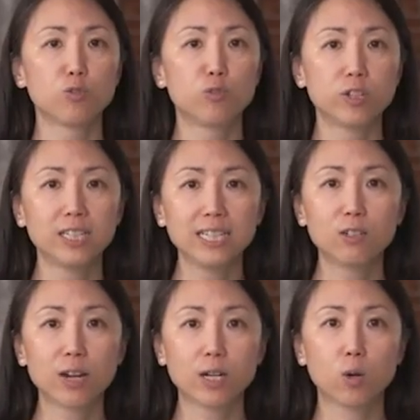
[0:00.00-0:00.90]
Really
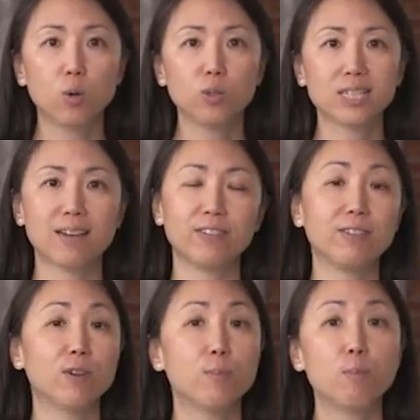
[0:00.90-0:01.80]
great goals have
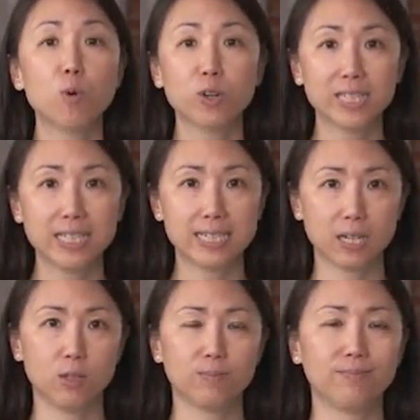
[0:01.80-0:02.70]
even more
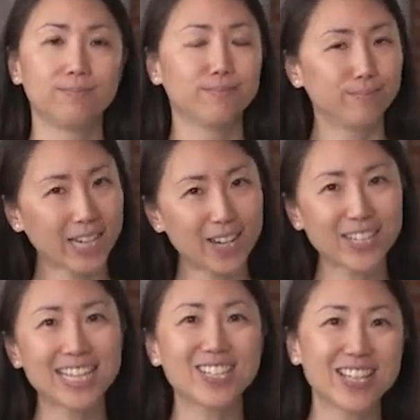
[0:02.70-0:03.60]
detail, but I'll
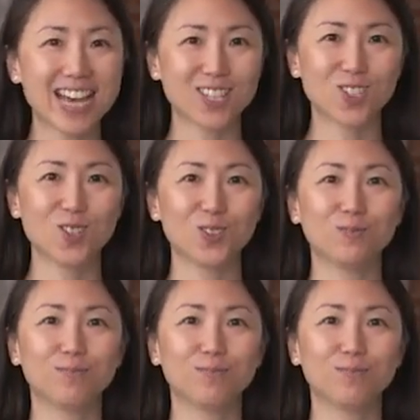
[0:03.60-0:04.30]
get to that soon.